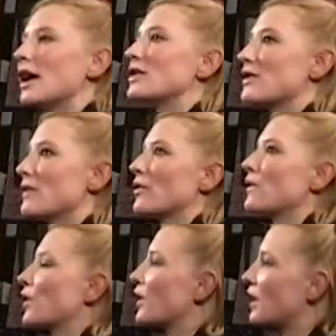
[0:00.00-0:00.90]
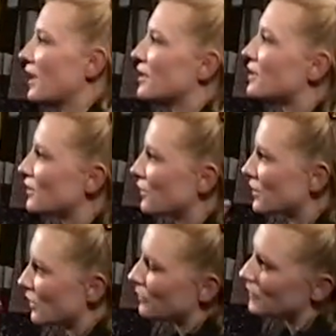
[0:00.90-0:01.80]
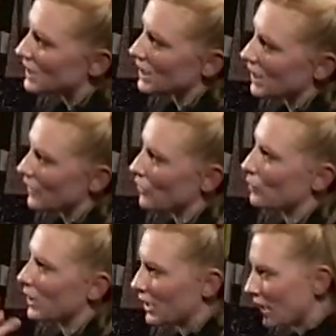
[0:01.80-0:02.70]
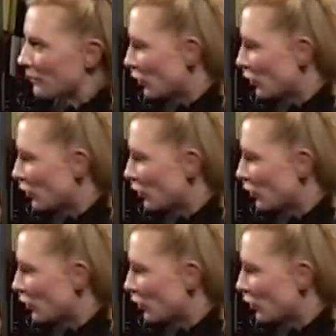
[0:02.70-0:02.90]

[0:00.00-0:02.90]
and so therefore if you're connected to yourself physically, then you'll be connect,